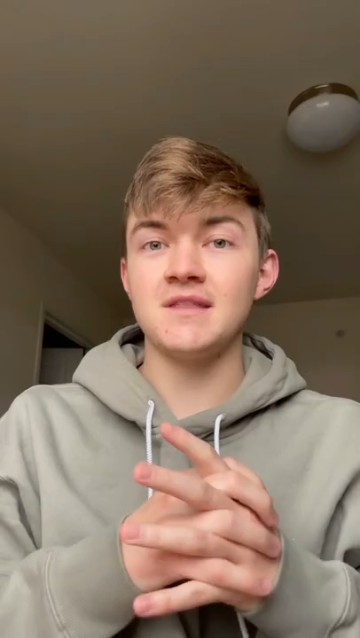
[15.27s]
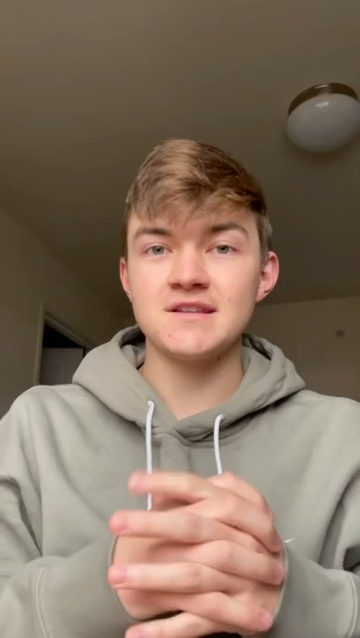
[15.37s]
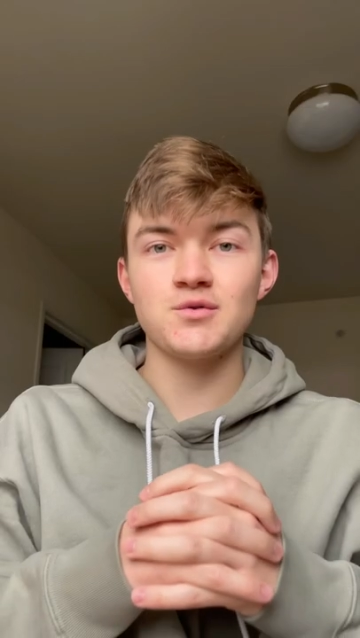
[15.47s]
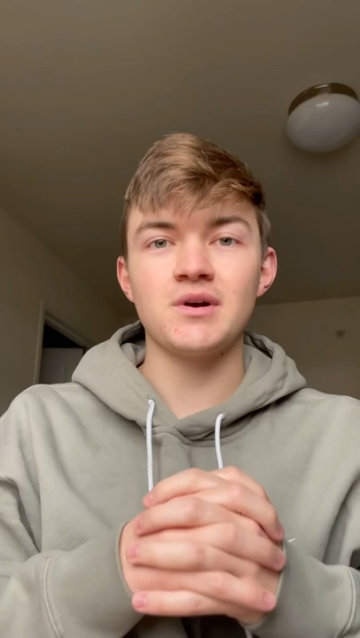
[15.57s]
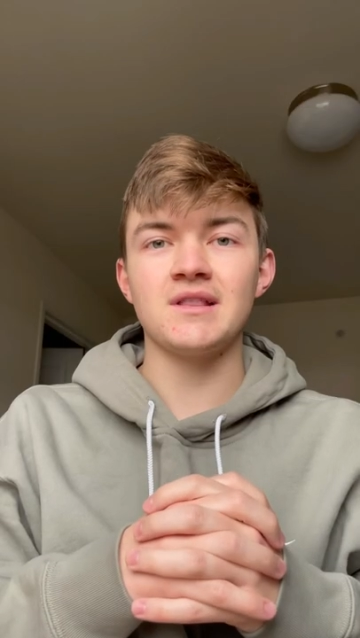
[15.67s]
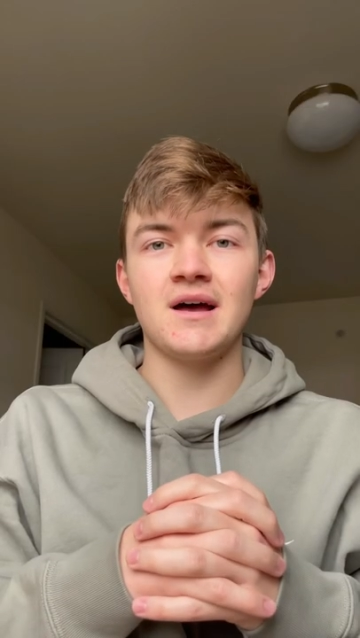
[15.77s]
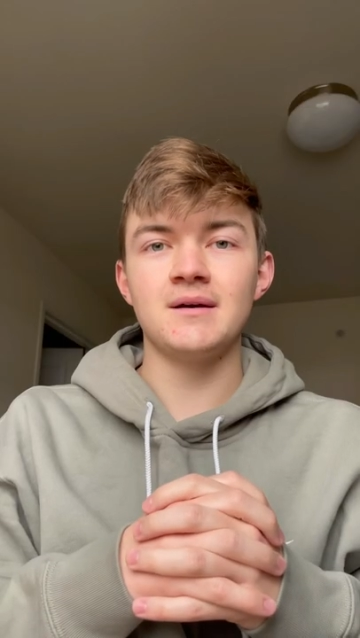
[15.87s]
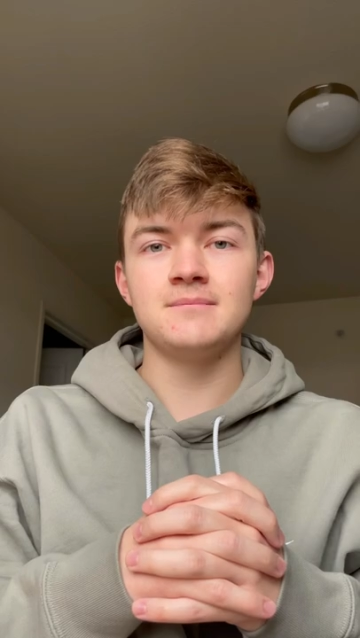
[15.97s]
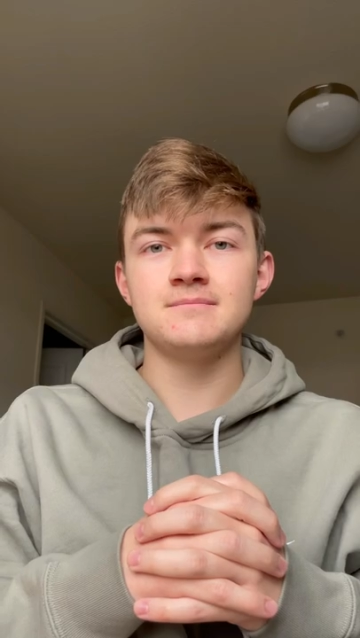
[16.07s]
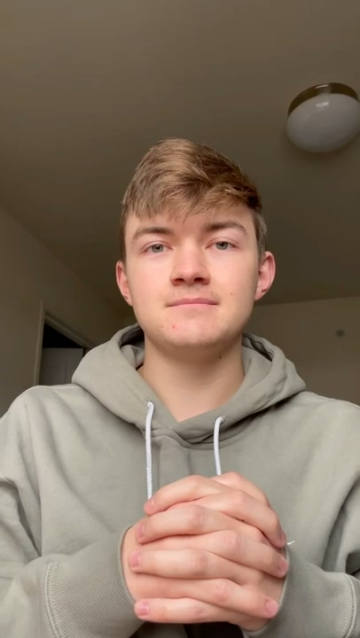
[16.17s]
That's quite a
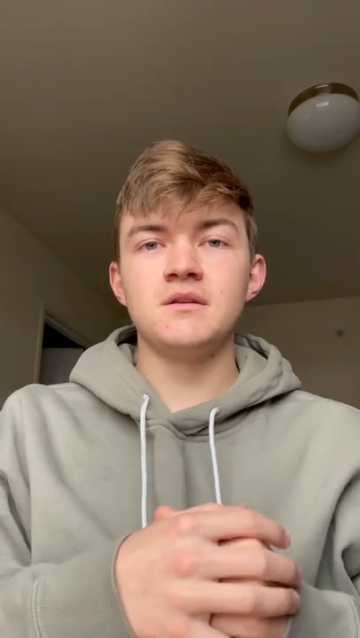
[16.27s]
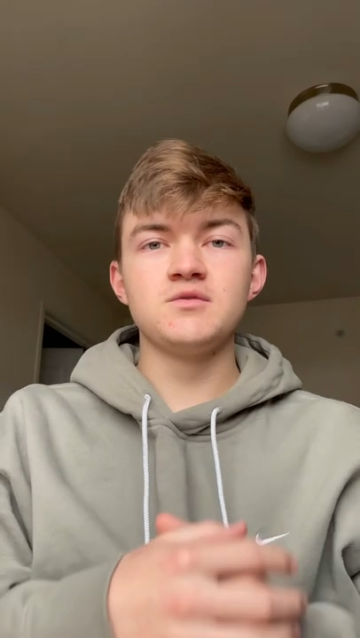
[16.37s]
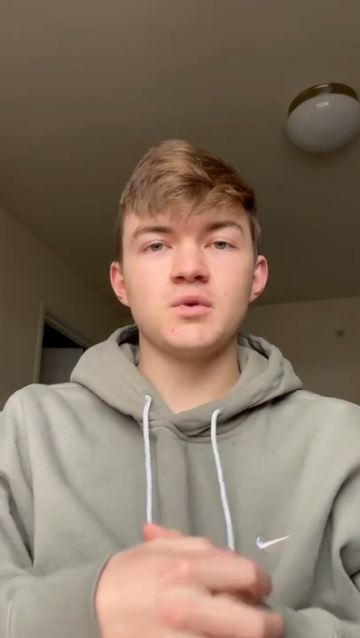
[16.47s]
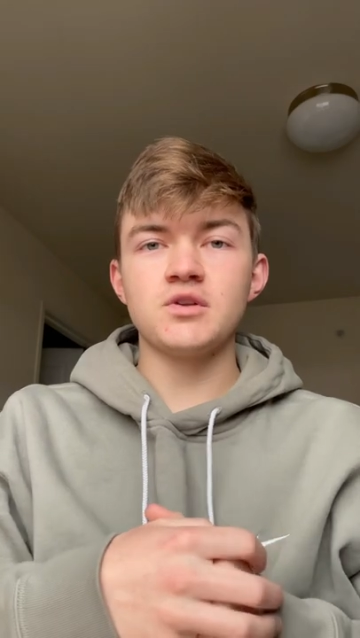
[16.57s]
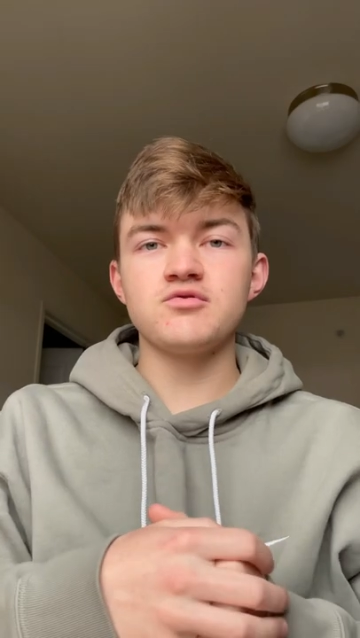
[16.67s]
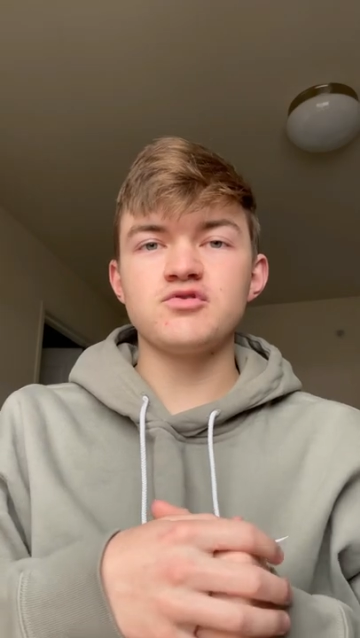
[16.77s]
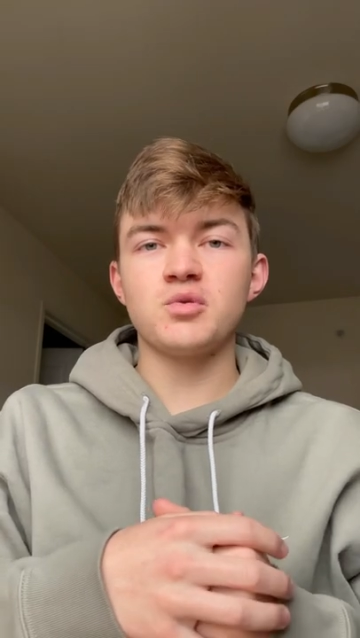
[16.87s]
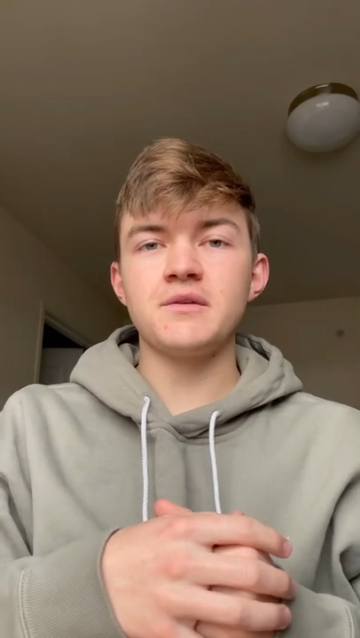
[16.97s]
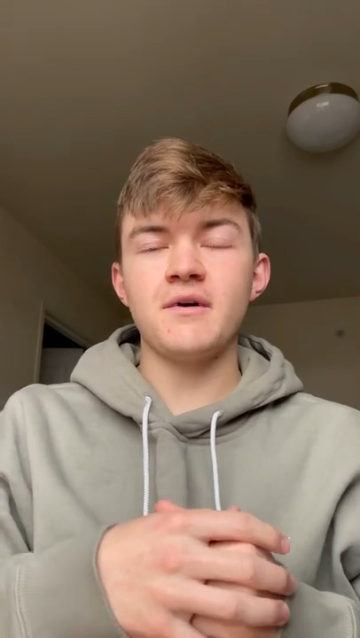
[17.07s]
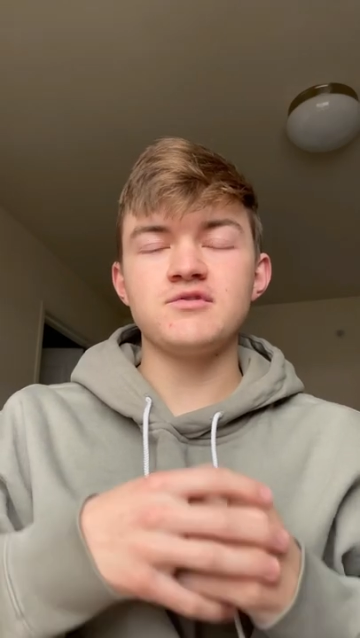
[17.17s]
lot. These
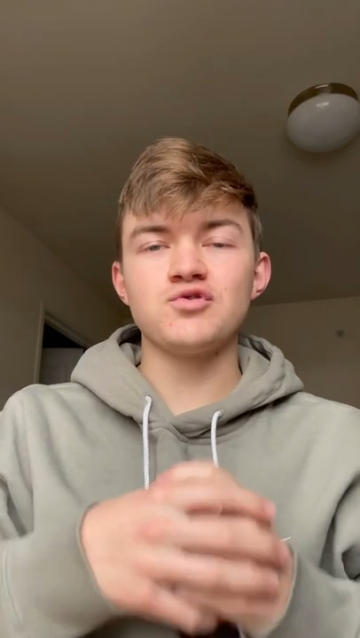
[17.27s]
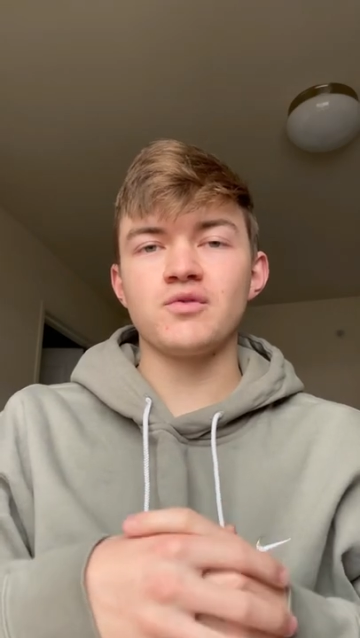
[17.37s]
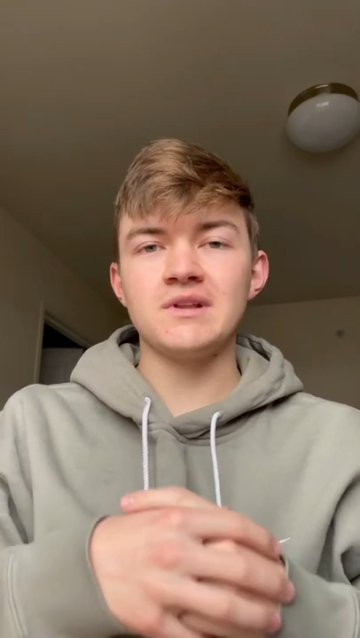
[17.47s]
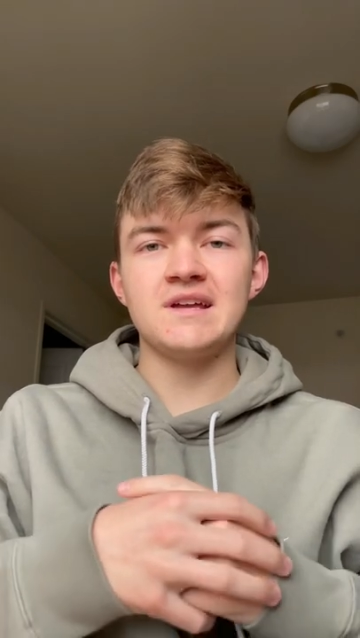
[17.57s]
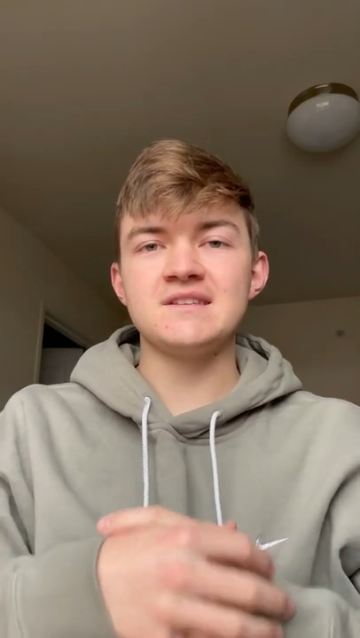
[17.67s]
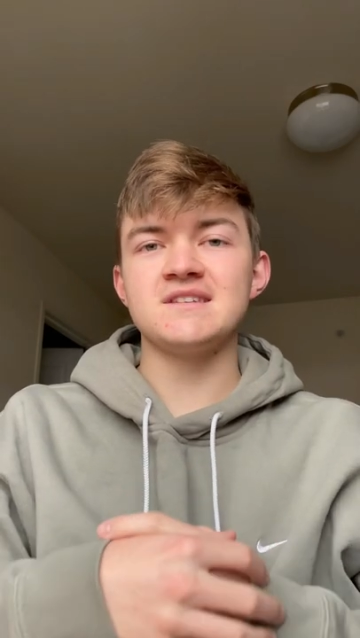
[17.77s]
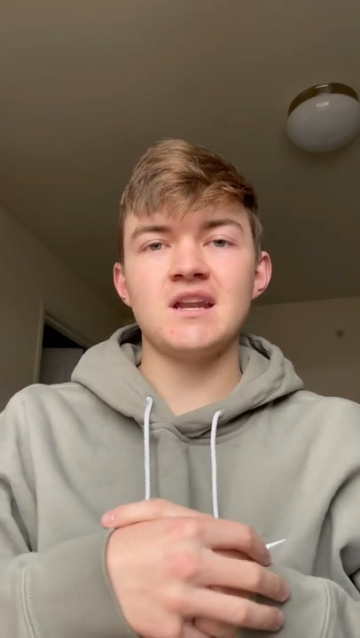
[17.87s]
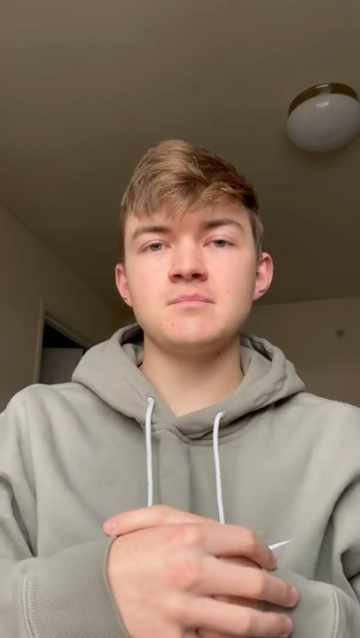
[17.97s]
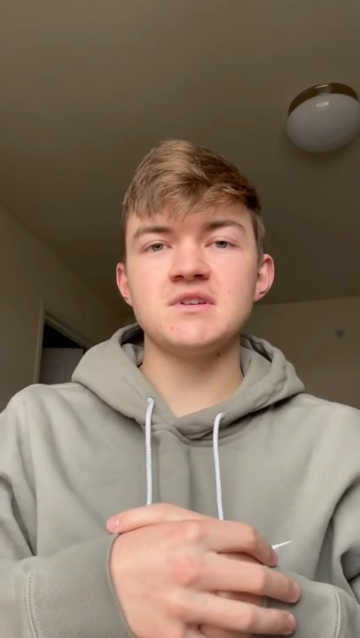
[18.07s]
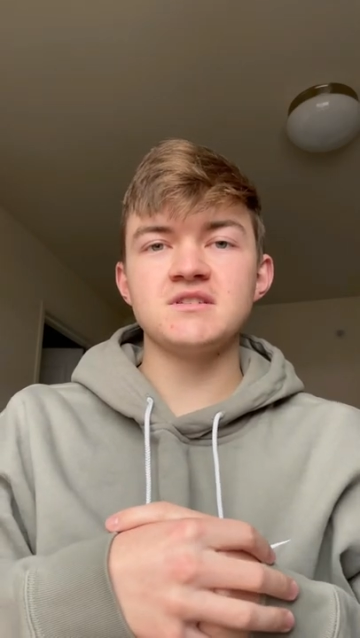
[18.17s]
125 trillion
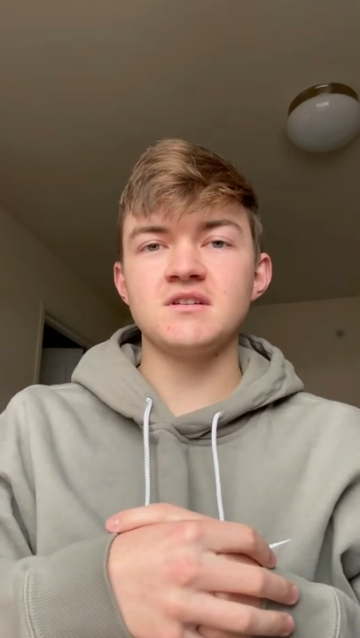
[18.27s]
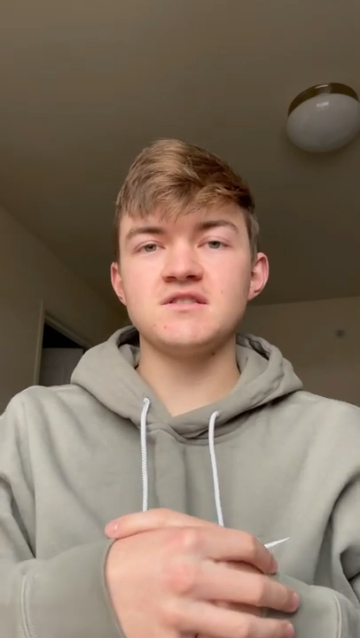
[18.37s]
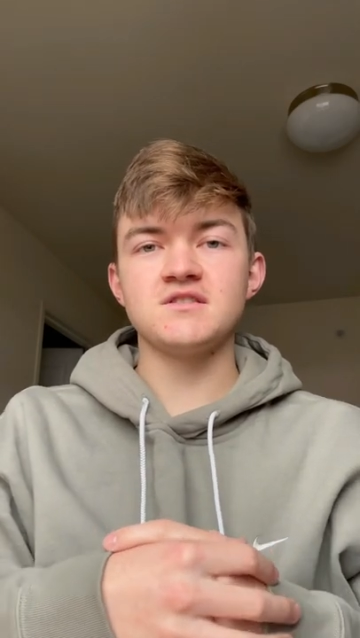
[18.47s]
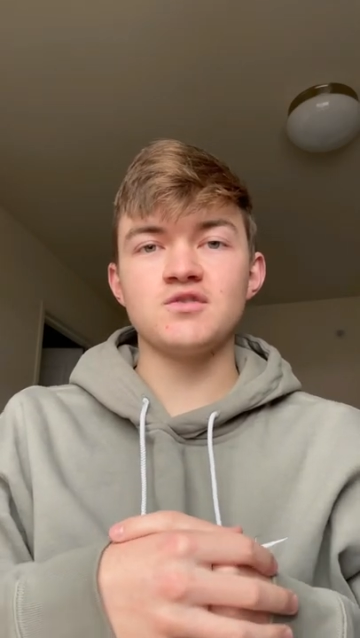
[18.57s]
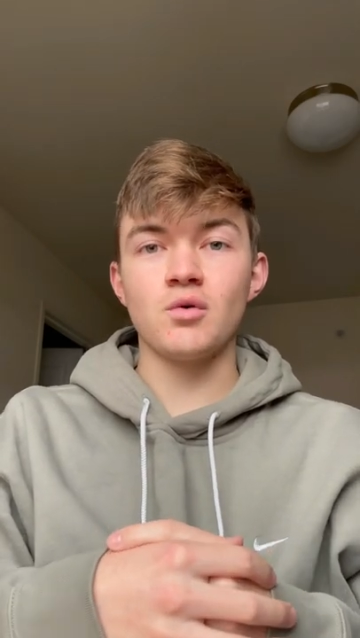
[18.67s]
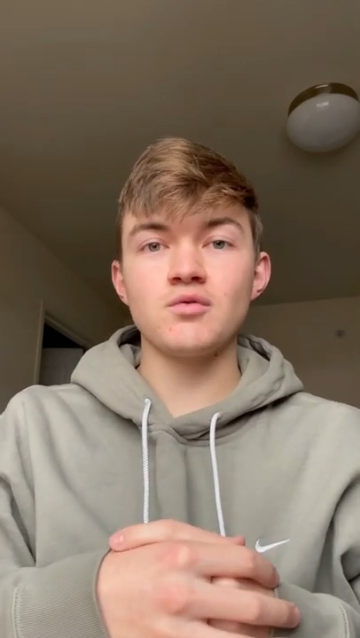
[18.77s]
synapses can store